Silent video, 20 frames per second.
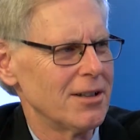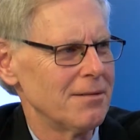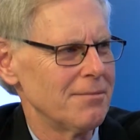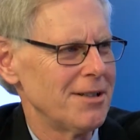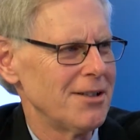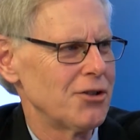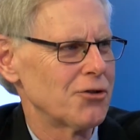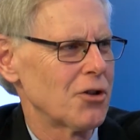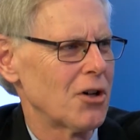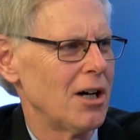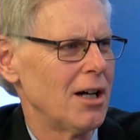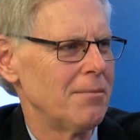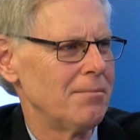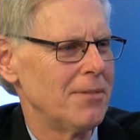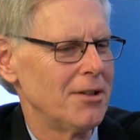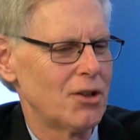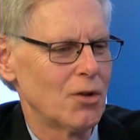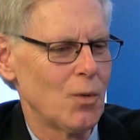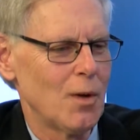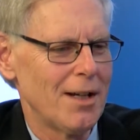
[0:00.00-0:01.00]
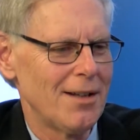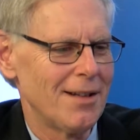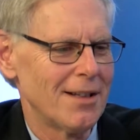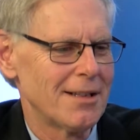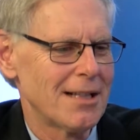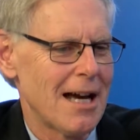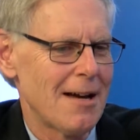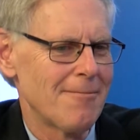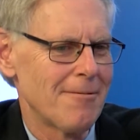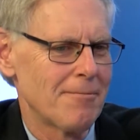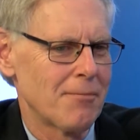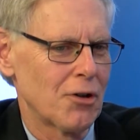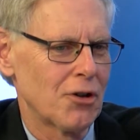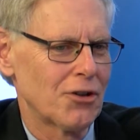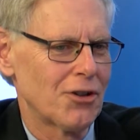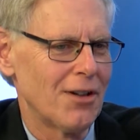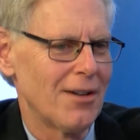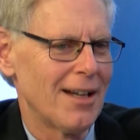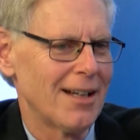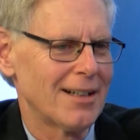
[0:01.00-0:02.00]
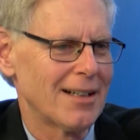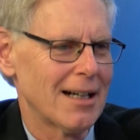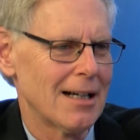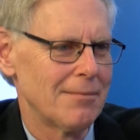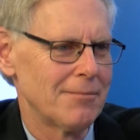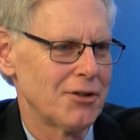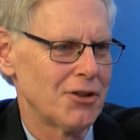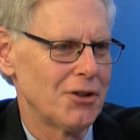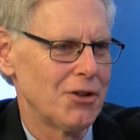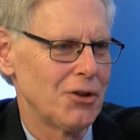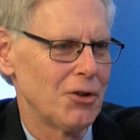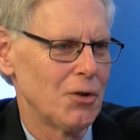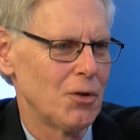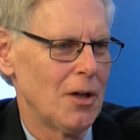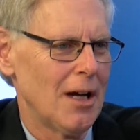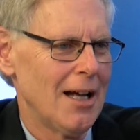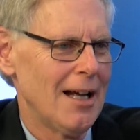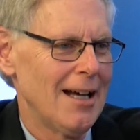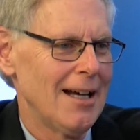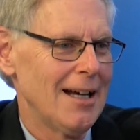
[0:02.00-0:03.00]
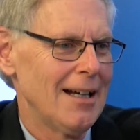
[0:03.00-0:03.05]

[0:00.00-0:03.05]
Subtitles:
to be drawn between the type of person that comes to,